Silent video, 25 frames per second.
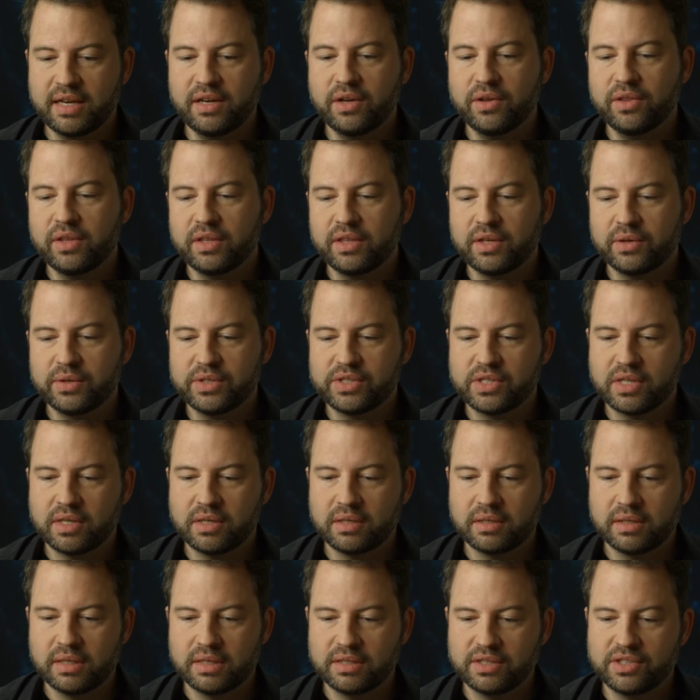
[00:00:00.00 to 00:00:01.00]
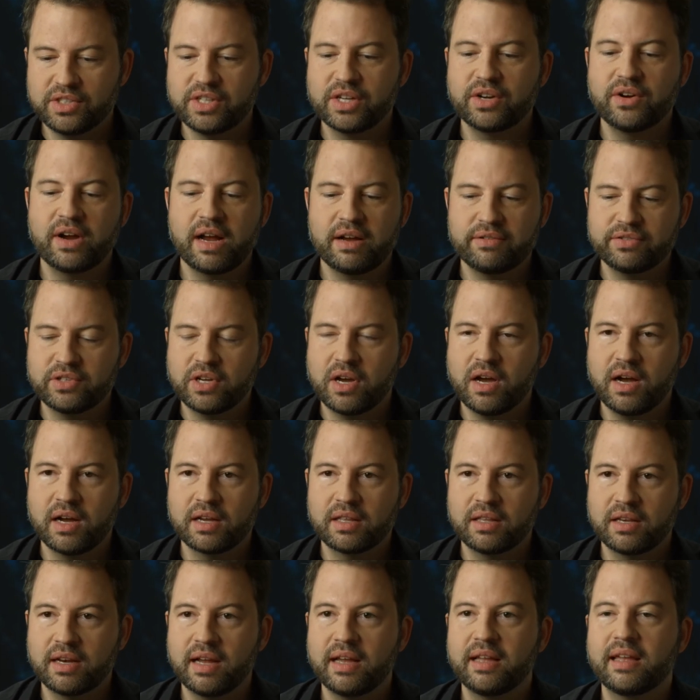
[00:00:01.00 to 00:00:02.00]
know that there was a SIGGRAPH
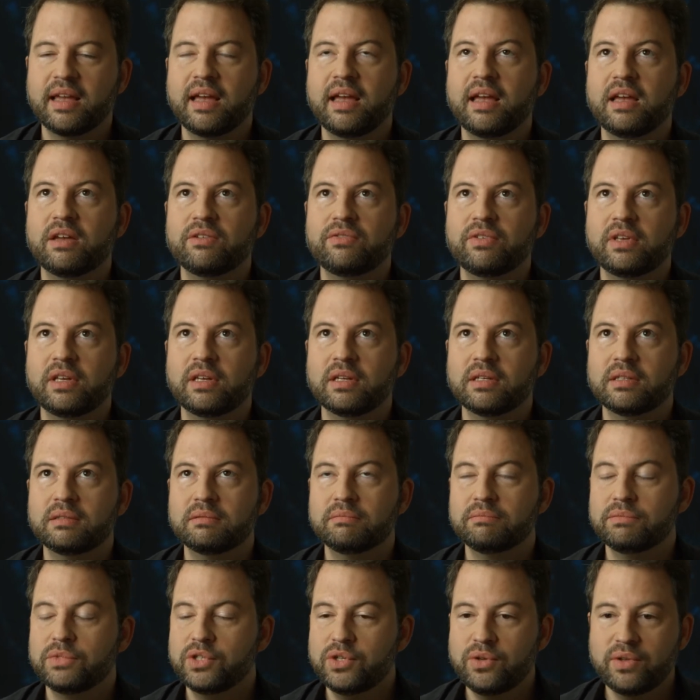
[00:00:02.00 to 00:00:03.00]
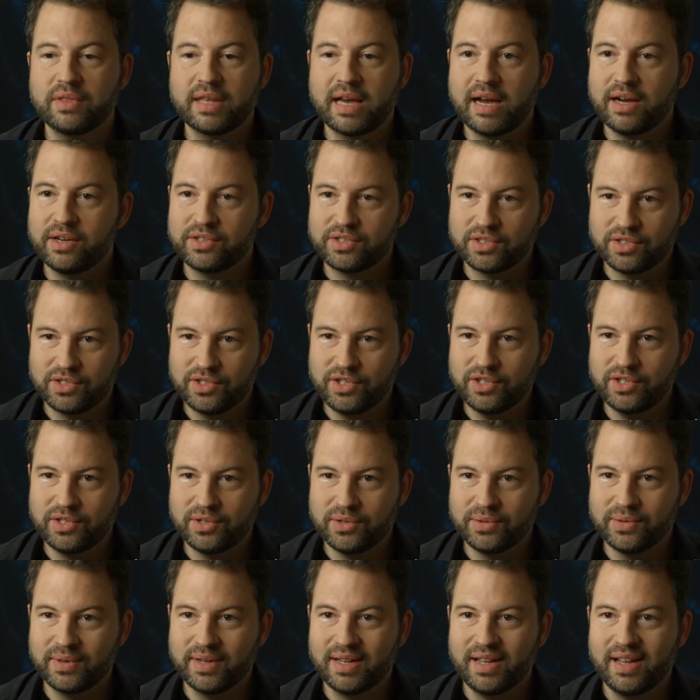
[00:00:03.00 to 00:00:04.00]
talk that I gave in
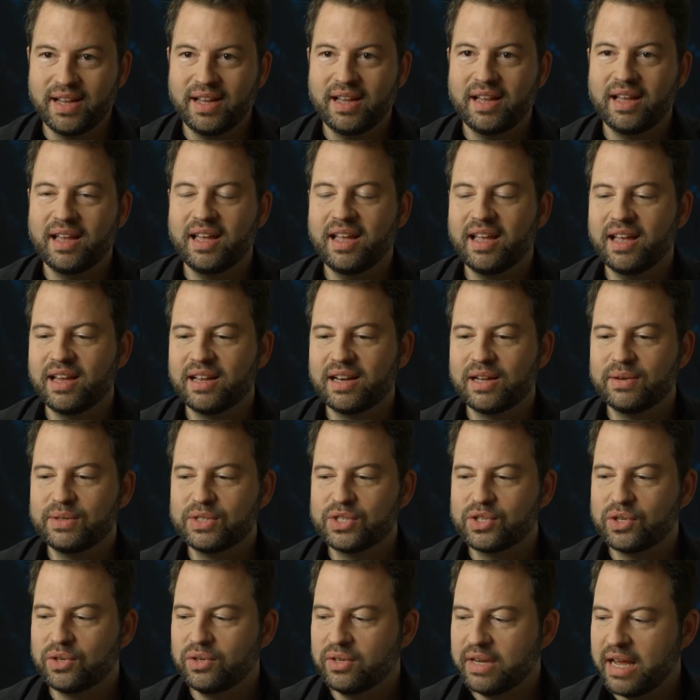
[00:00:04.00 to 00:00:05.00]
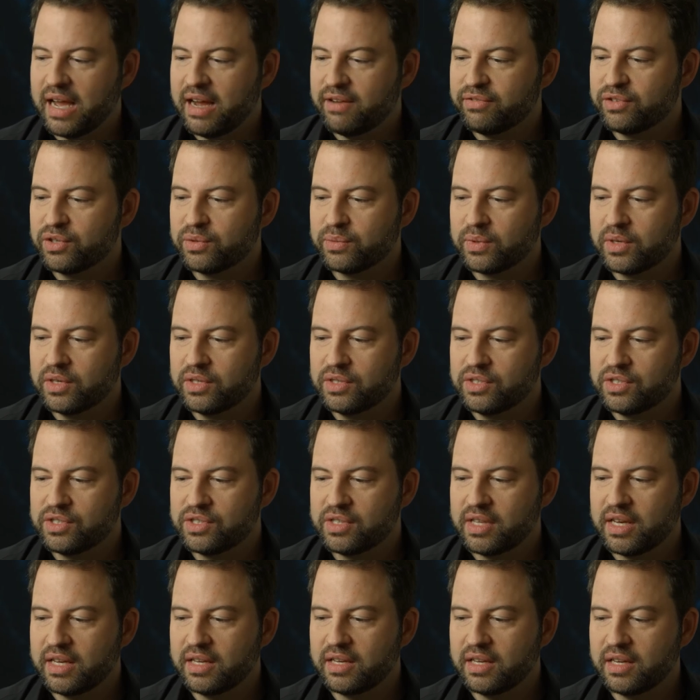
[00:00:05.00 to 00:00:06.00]
2002, and I was told afterwards
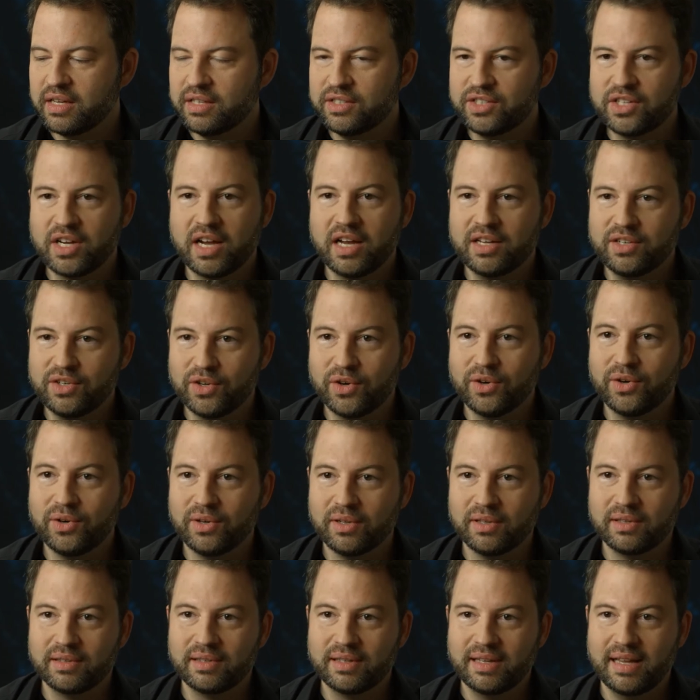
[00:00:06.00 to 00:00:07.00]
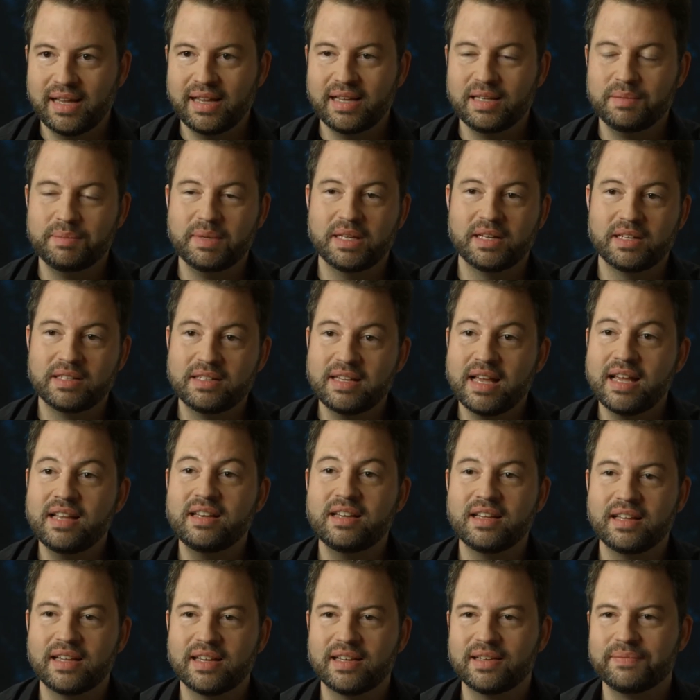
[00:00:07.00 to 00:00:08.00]
that John Knoll had been
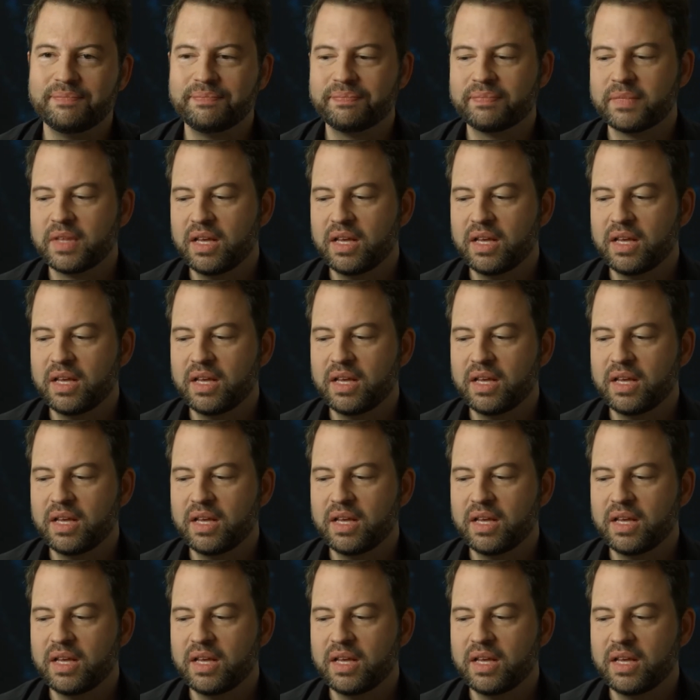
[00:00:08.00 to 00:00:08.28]
attending it.